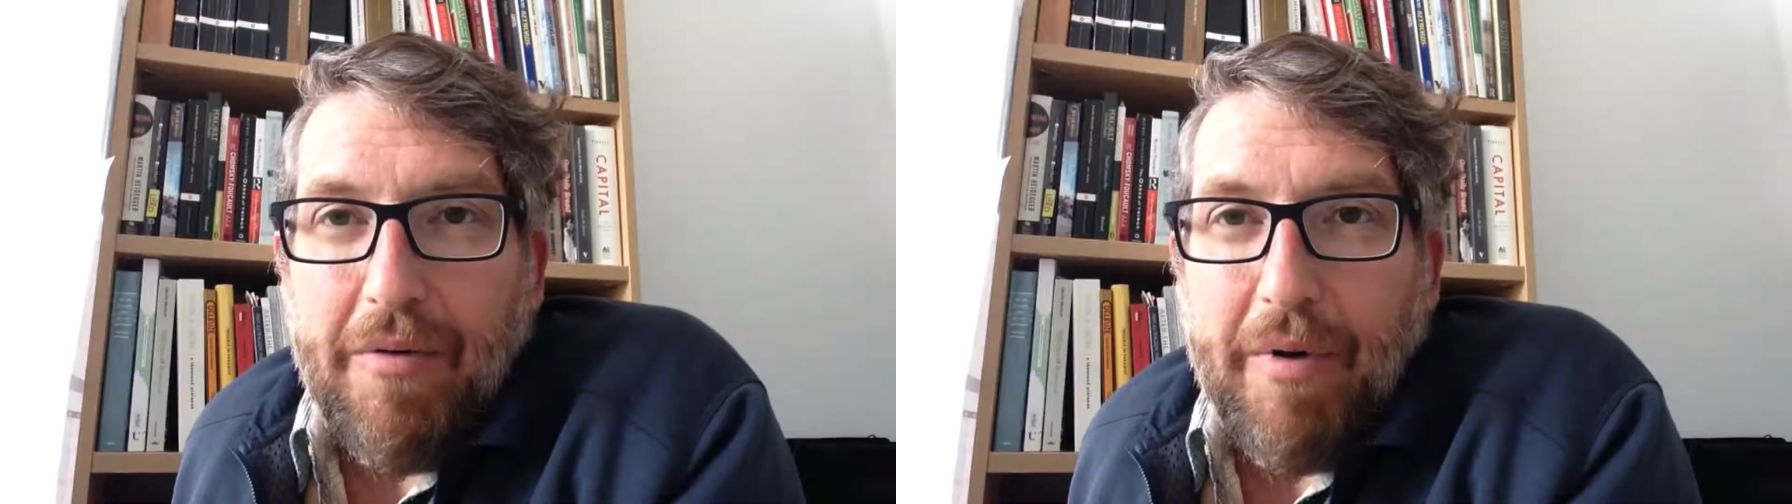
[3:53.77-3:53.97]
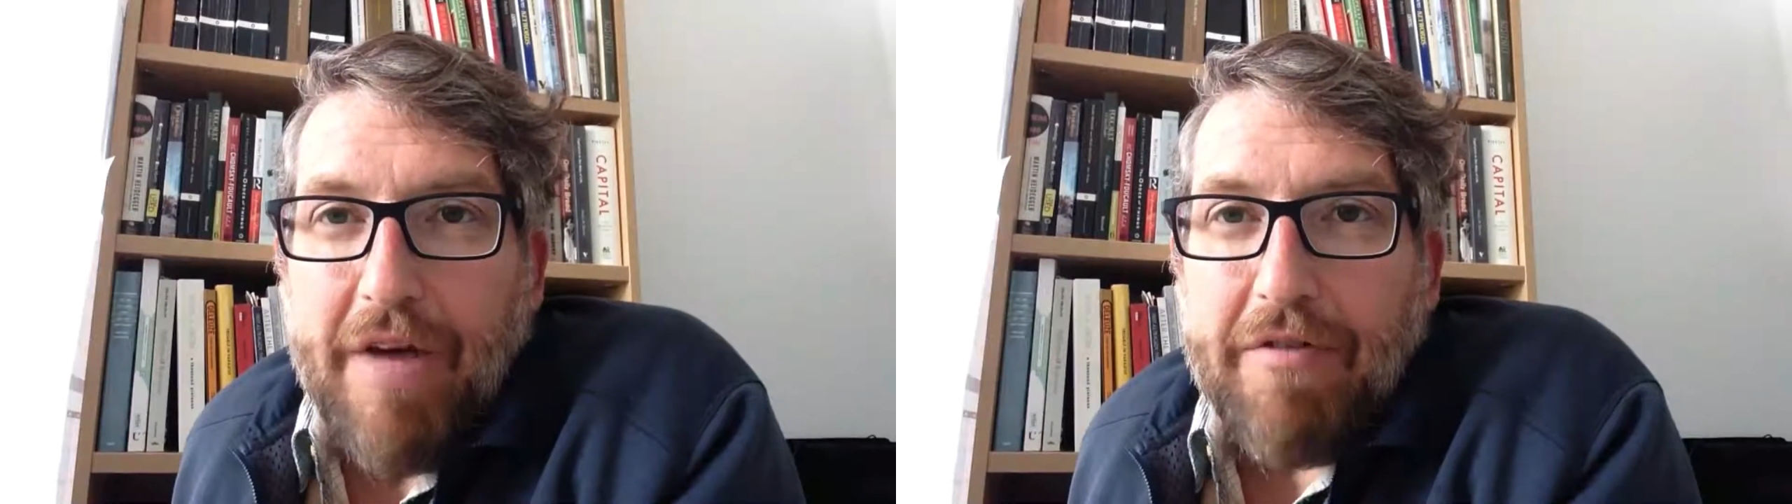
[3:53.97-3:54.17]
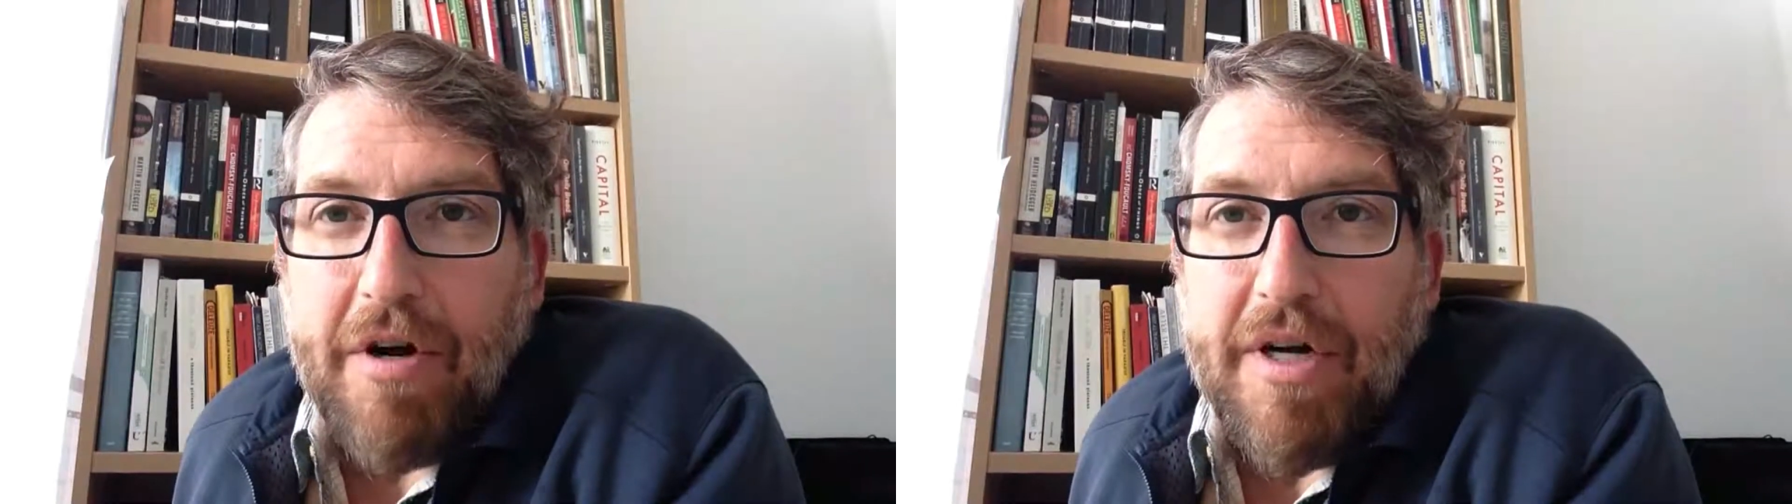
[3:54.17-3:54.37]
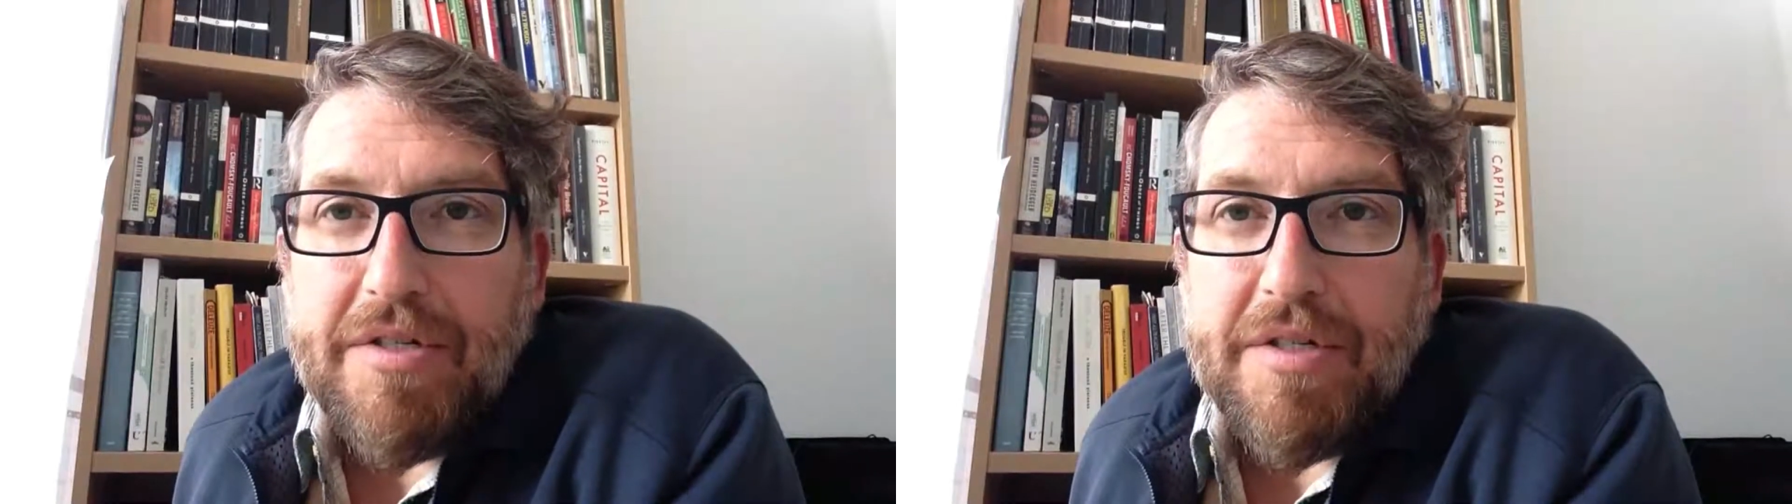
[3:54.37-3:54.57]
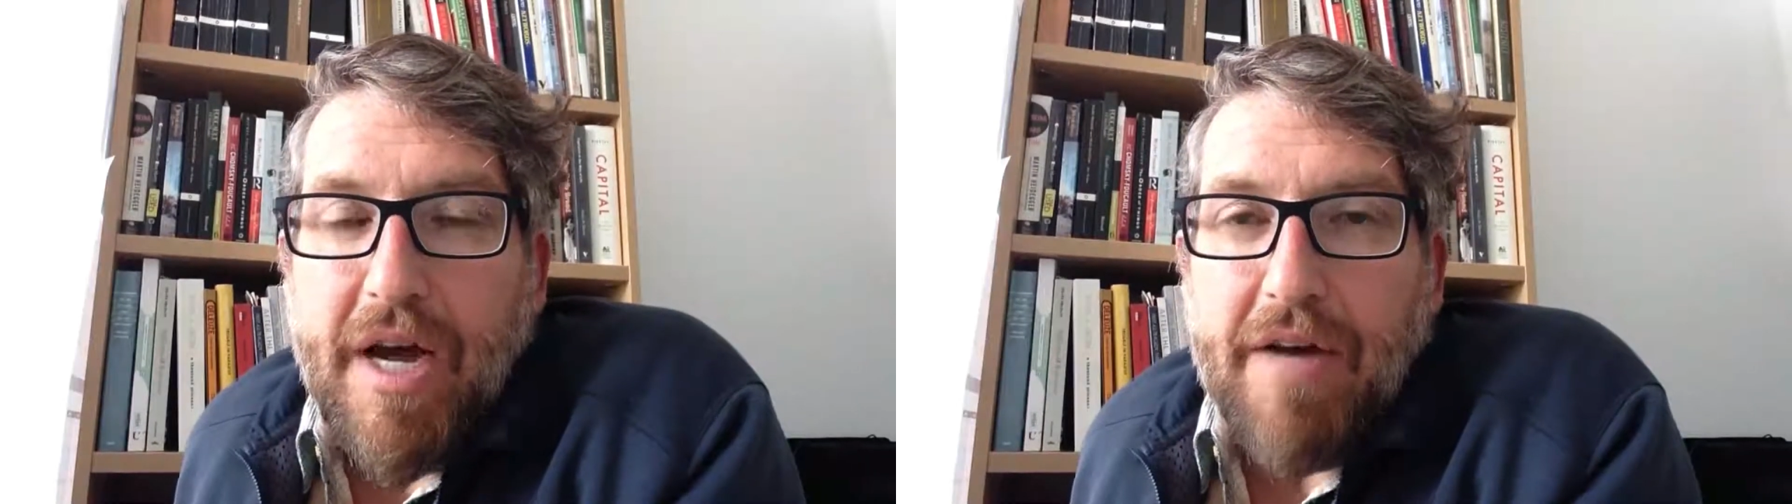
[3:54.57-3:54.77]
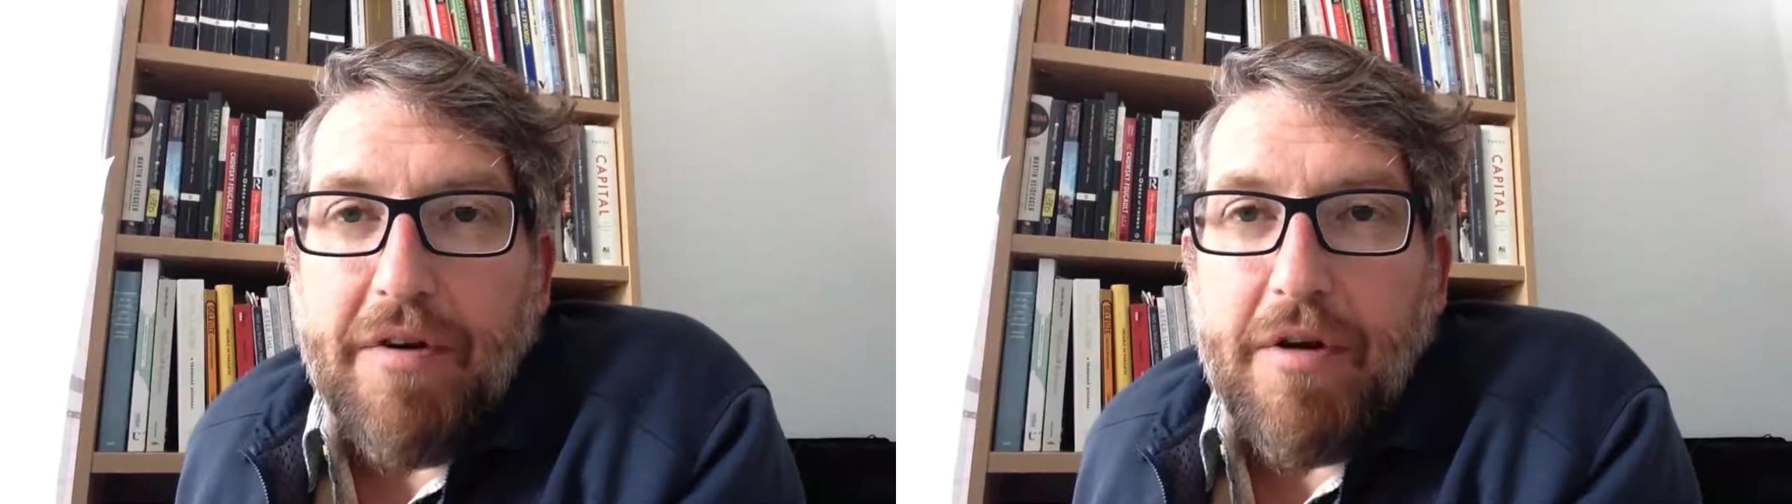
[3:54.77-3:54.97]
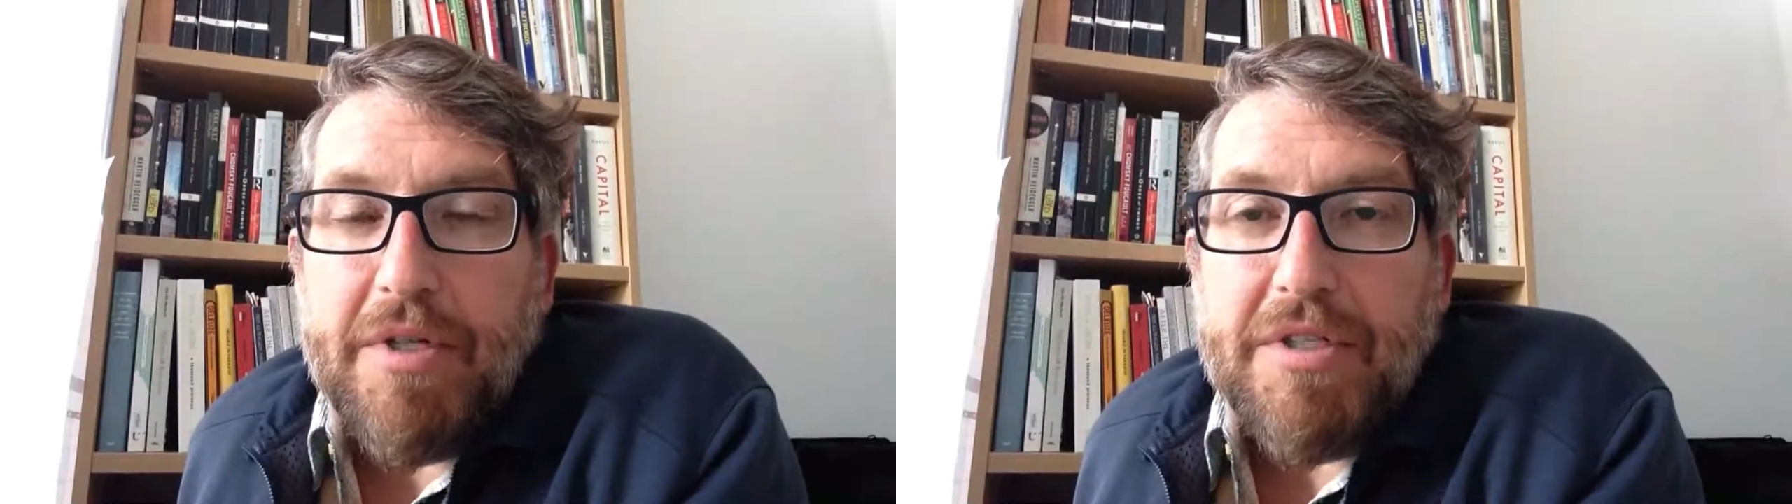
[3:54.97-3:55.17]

We have a great staff here.